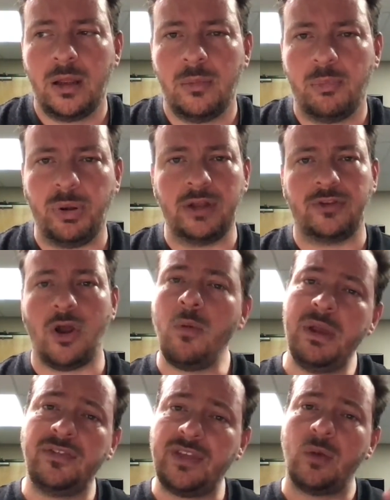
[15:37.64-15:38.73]
But don't
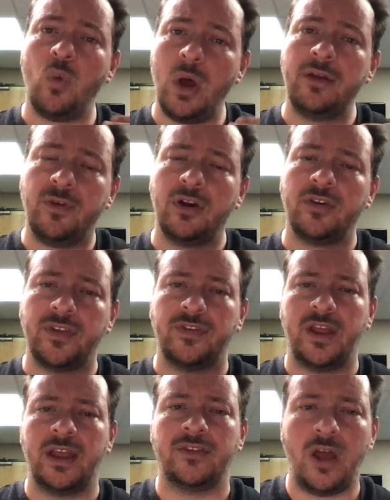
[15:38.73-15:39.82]
miss that one verse that
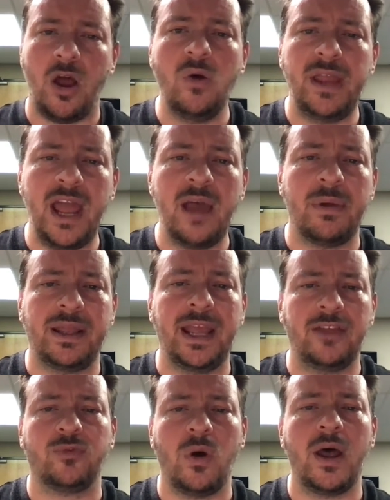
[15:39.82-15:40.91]
says, oh yeah, but
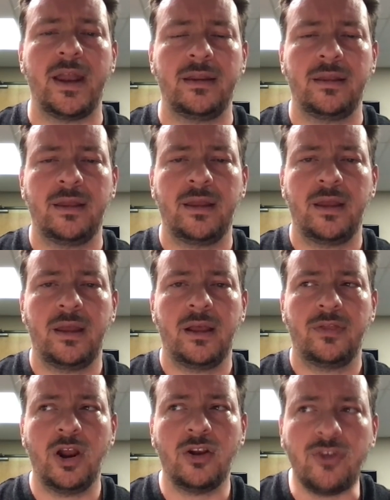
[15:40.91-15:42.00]
guess what?
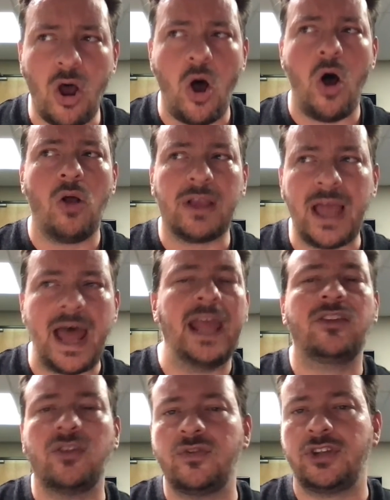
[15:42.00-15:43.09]
There's all
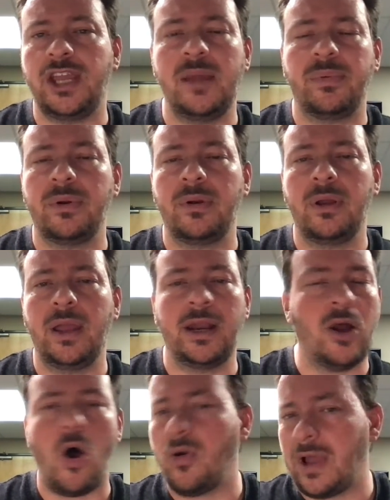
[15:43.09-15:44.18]
kinds of sheep in
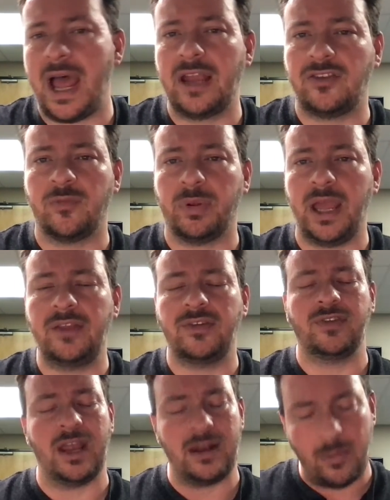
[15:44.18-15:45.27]
all kinds of places,
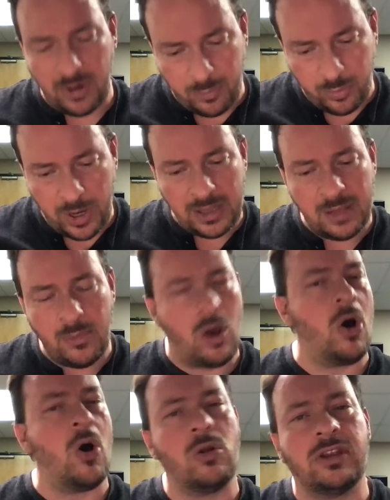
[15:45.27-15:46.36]
and I'm going to bring them
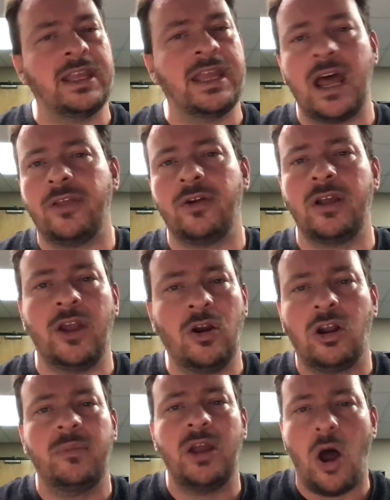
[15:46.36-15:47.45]
all together, and they're going
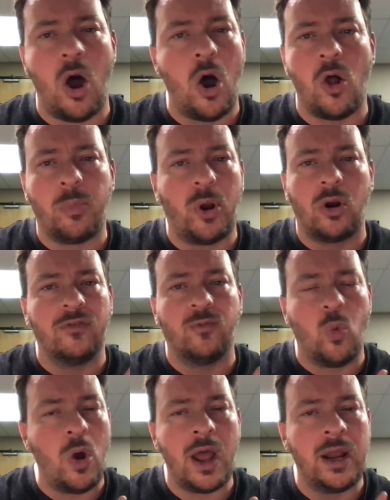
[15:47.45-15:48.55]
to be all part of
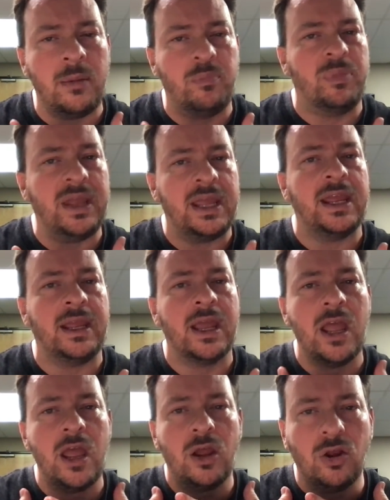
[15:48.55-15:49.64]
one big,
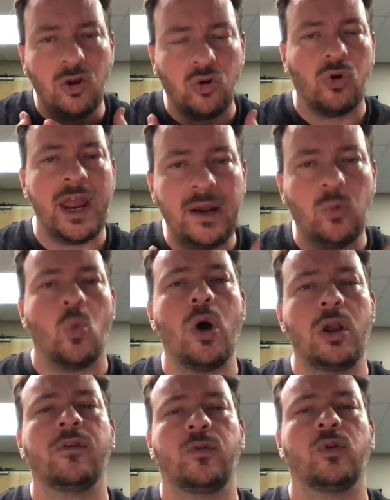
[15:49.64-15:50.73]
great,
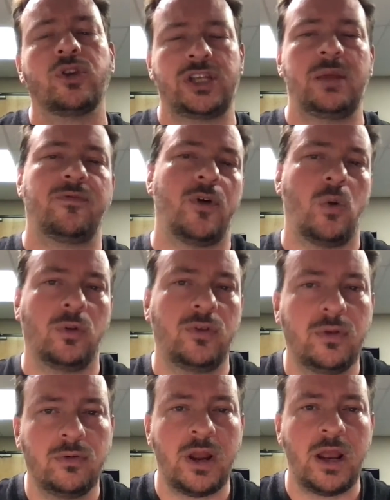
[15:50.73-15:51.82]
wonderful sheepfold,
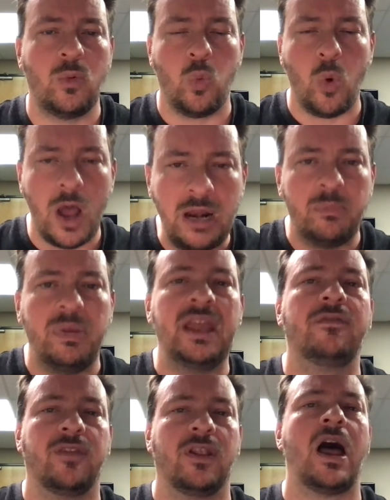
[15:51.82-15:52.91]
right? One big
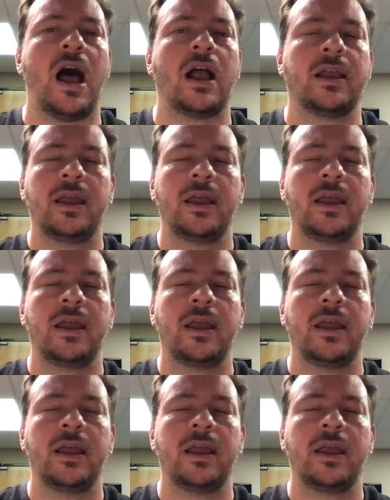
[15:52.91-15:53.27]
flock.